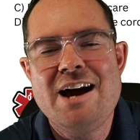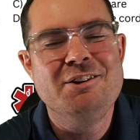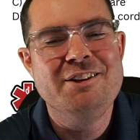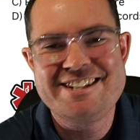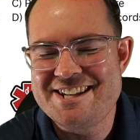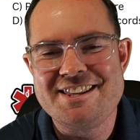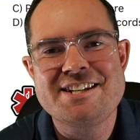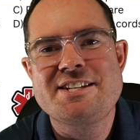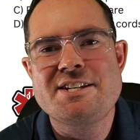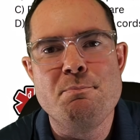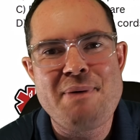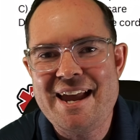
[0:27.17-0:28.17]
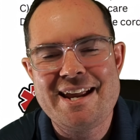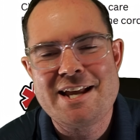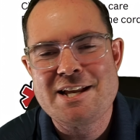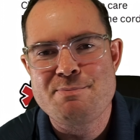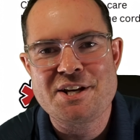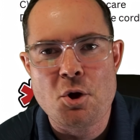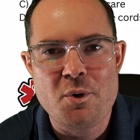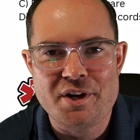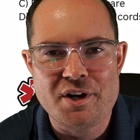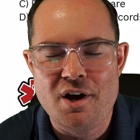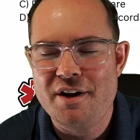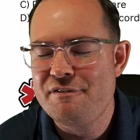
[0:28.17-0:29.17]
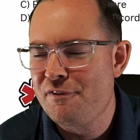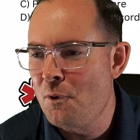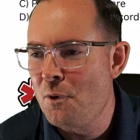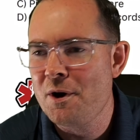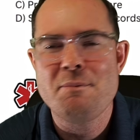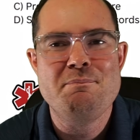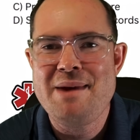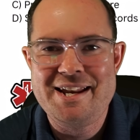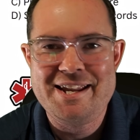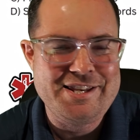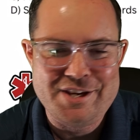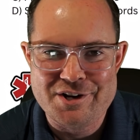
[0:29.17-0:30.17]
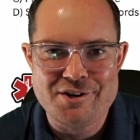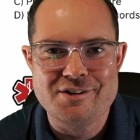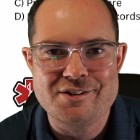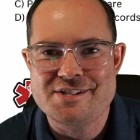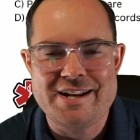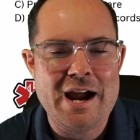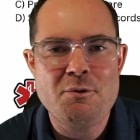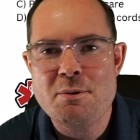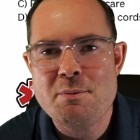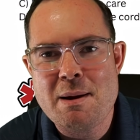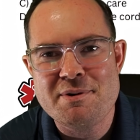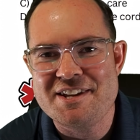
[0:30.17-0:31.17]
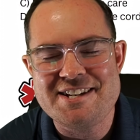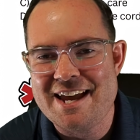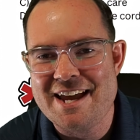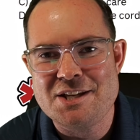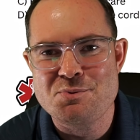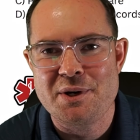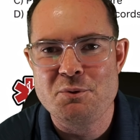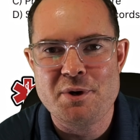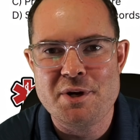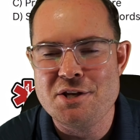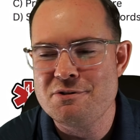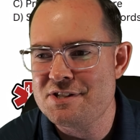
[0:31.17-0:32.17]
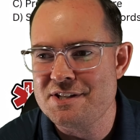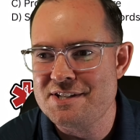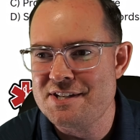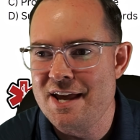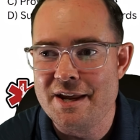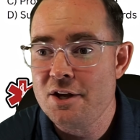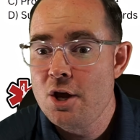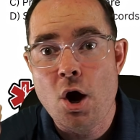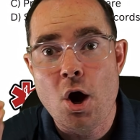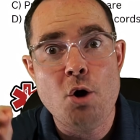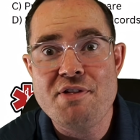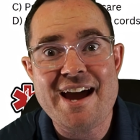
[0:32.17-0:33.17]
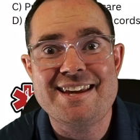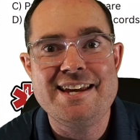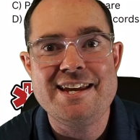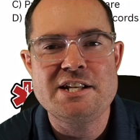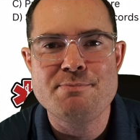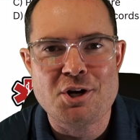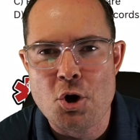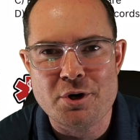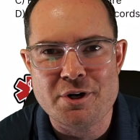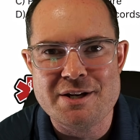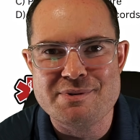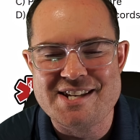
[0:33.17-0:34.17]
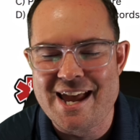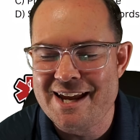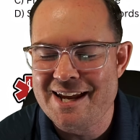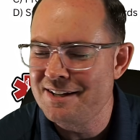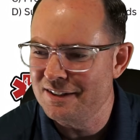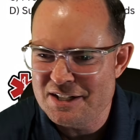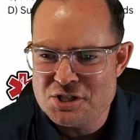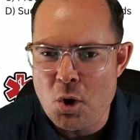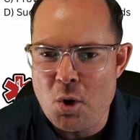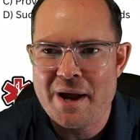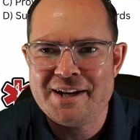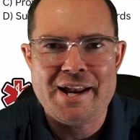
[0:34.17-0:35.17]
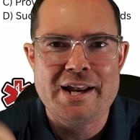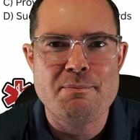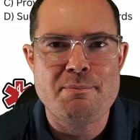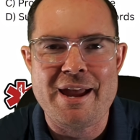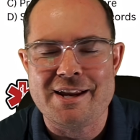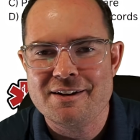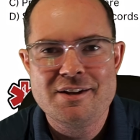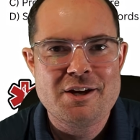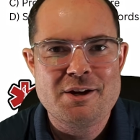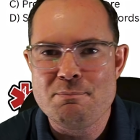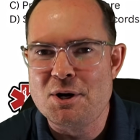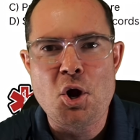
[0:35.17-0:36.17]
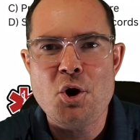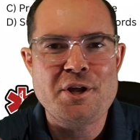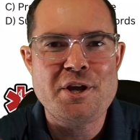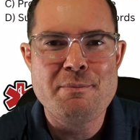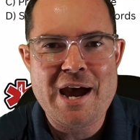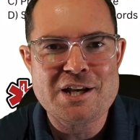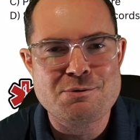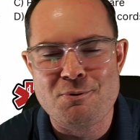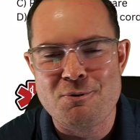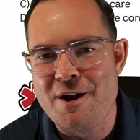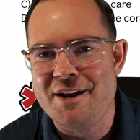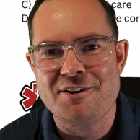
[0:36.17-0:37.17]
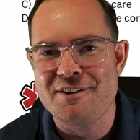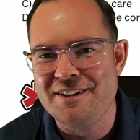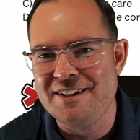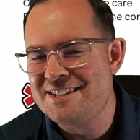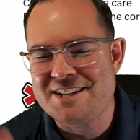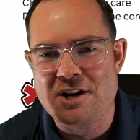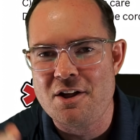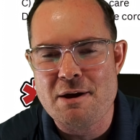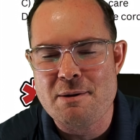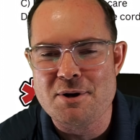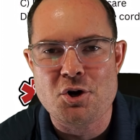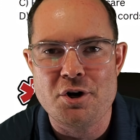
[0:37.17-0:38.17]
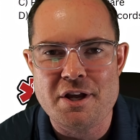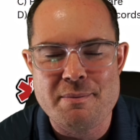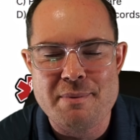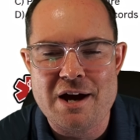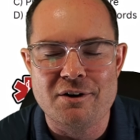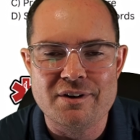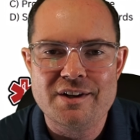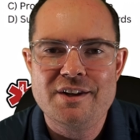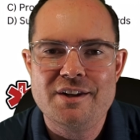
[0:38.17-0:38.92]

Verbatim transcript: Now, listen, this debate has been going on for many years. And I remember the days when we used to say, oh, that kid's meconium stained. Let's go ahead and intubate meconium aspirator and let's get all that meconium out.